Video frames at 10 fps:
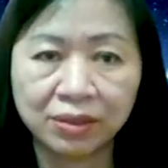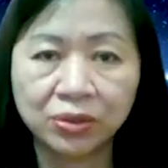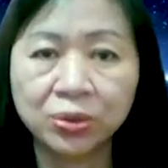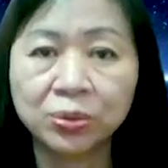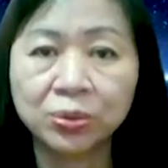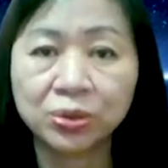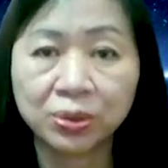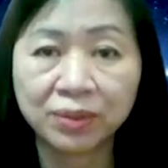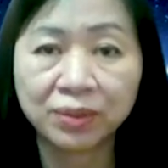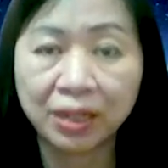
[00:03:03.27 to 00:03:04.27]
You
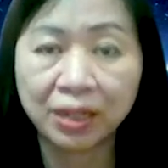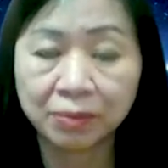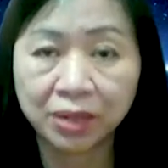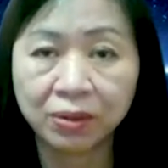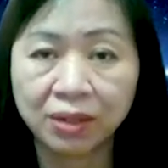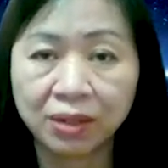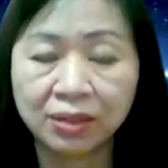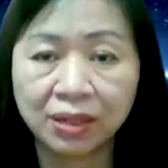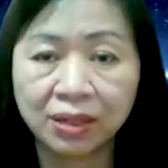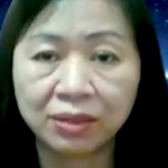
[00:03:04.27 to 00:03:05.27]
don't get
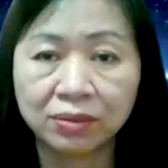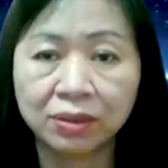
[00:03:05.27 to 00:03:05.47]
microcontent